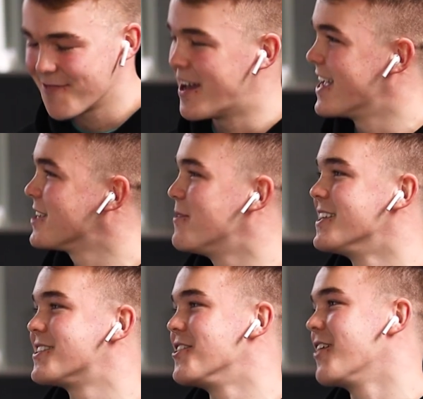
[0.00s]
Mate, it's
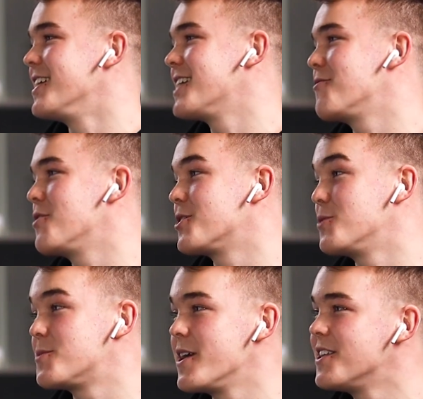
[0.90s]
been so great to have you with us.
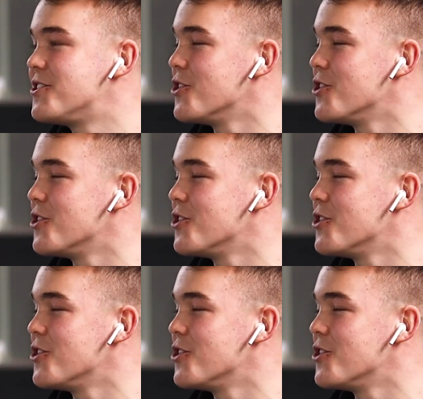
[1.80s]
We're speaking